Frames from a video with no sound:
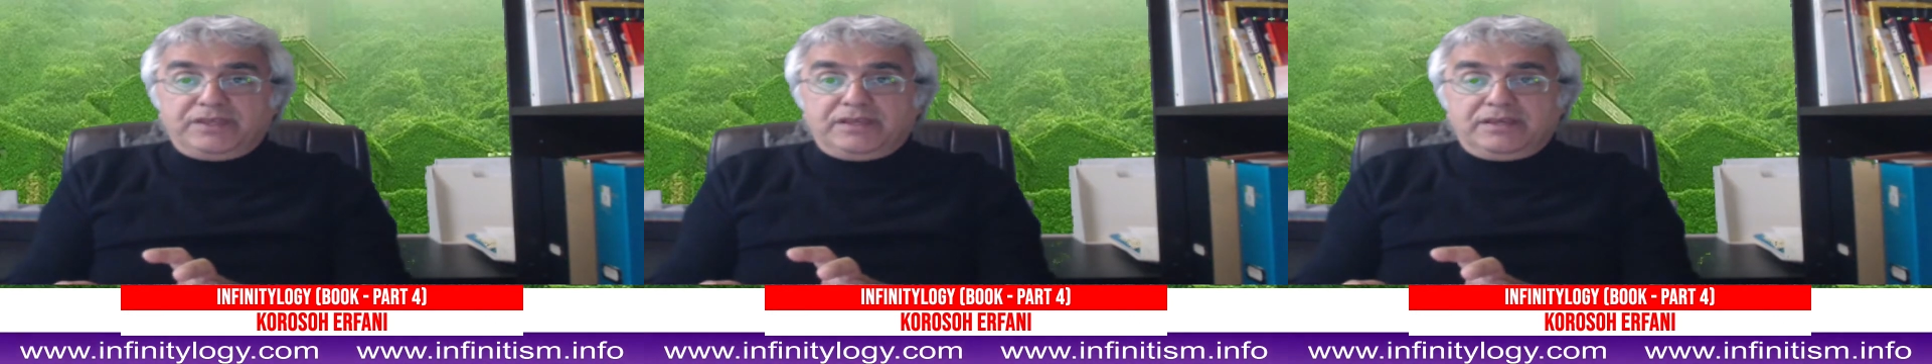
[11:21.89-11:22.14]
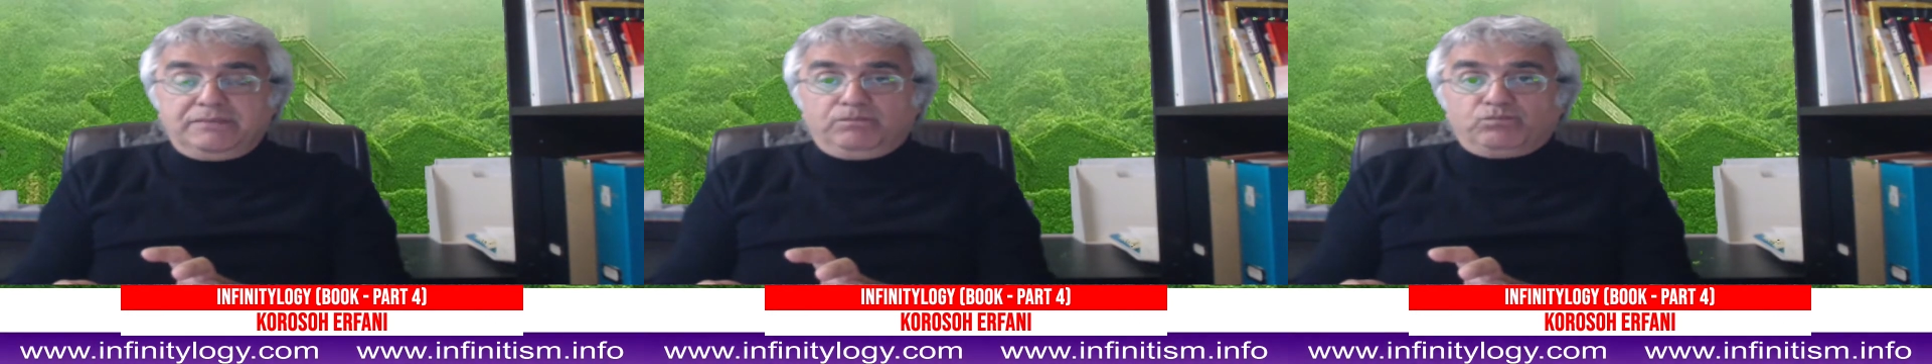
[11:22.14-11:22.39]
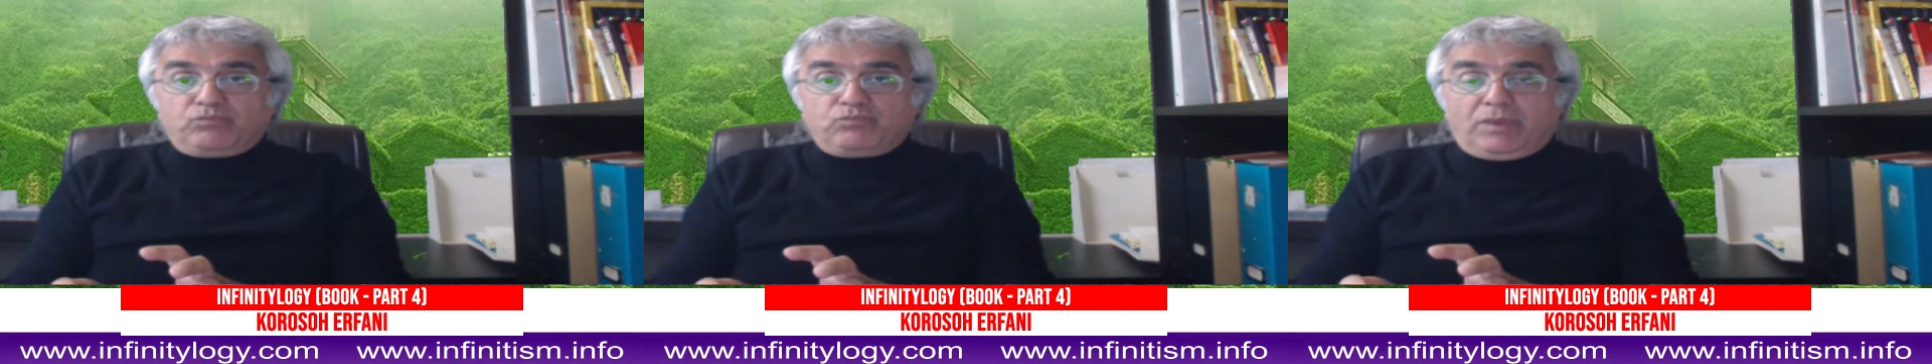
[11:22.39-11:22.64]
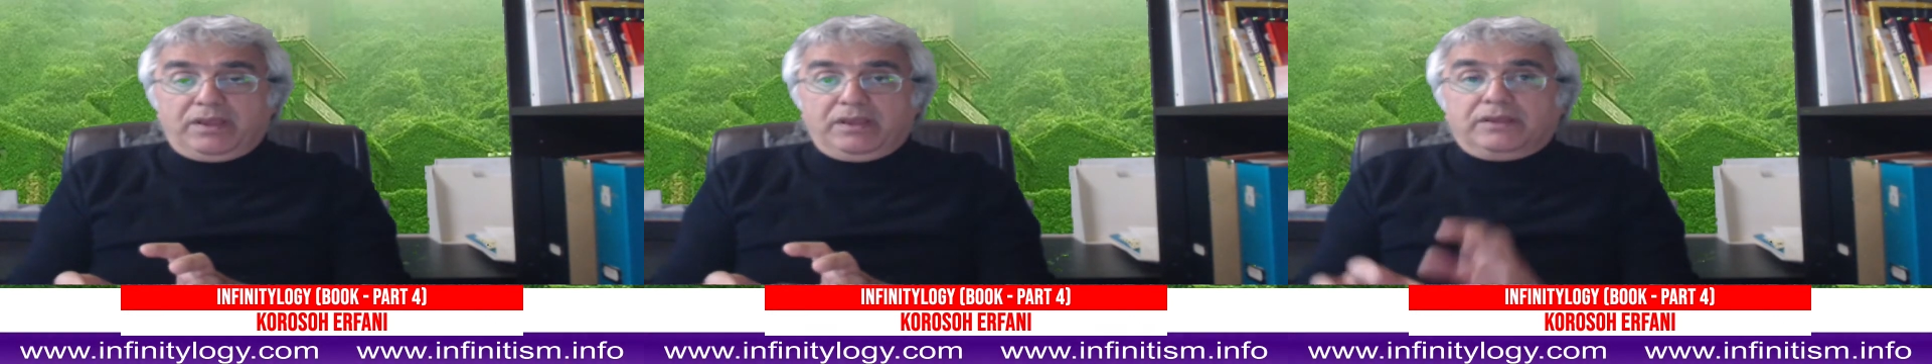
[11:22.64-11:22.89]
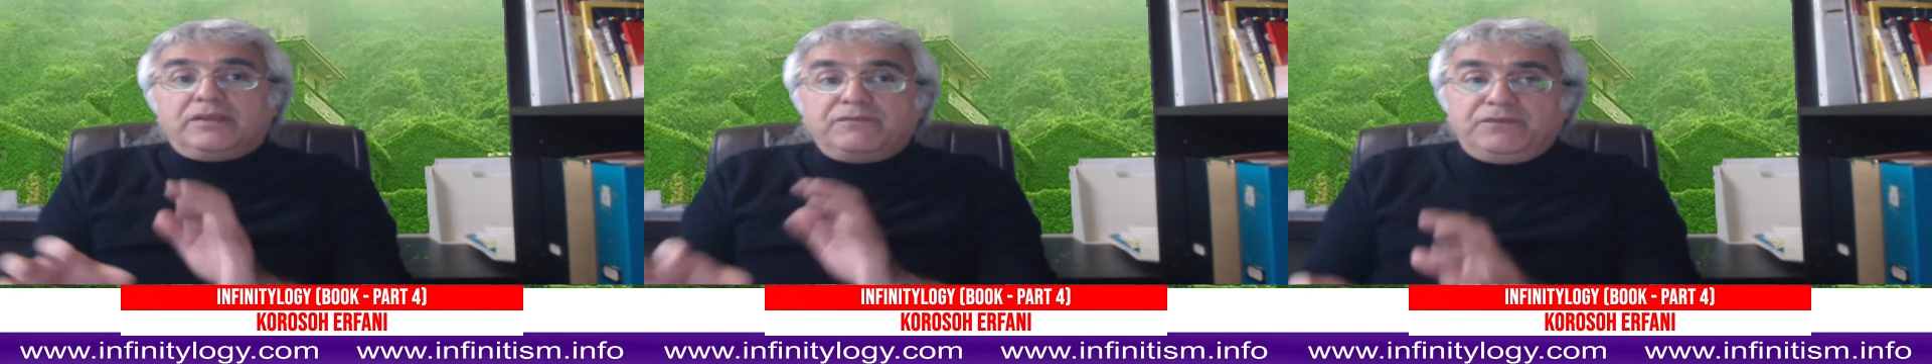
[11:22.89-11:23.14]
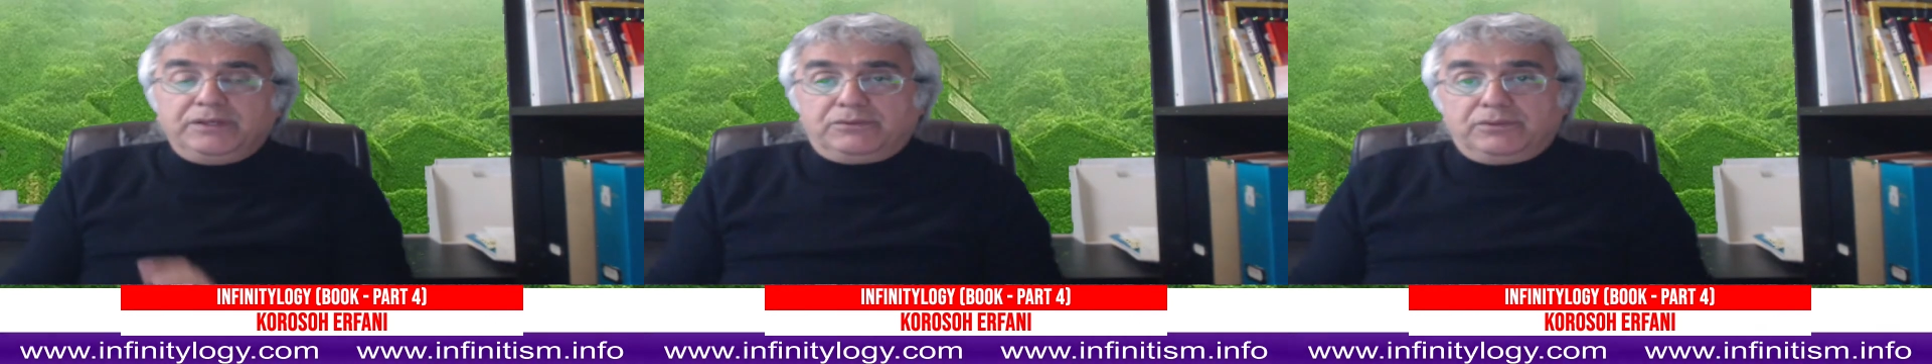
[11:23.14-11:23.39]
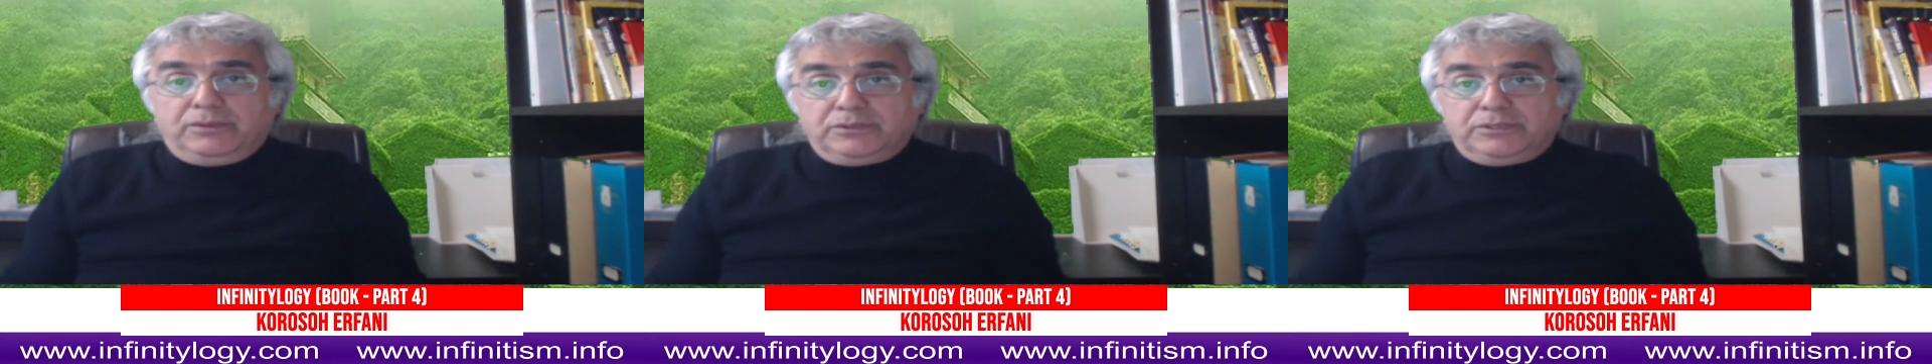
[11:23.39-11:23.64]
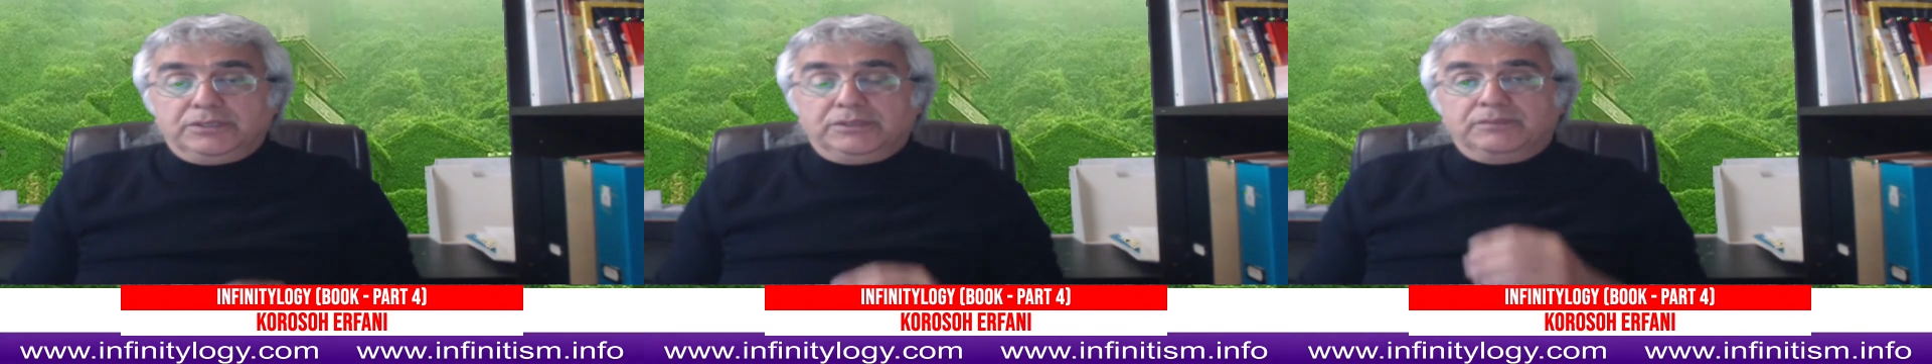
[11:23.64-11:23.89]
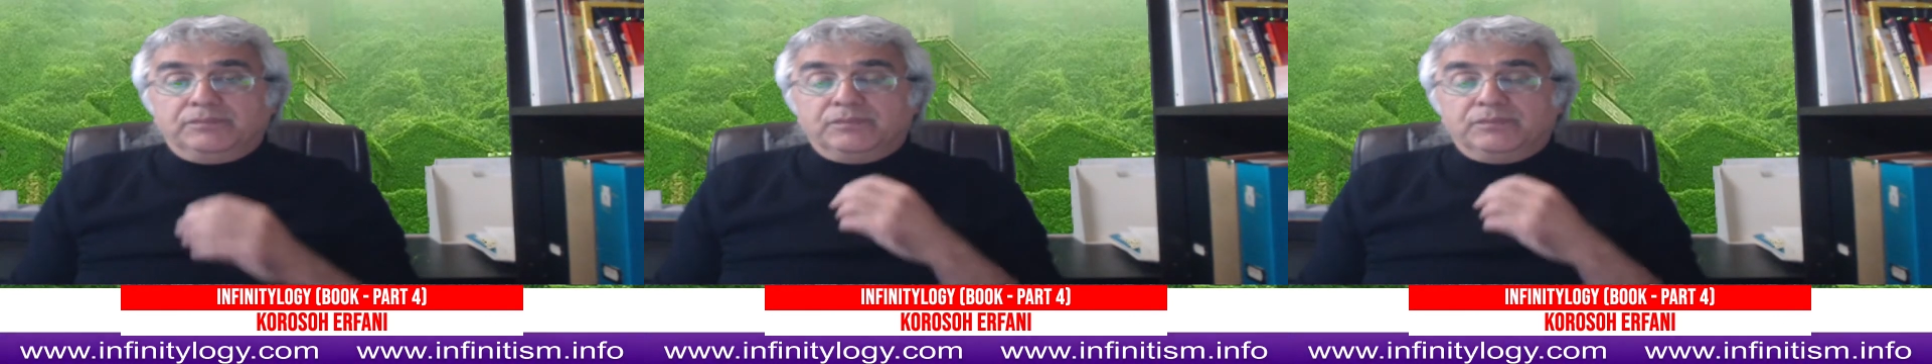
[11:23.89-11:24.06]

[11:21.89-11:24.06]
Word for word: the uh, infinitology,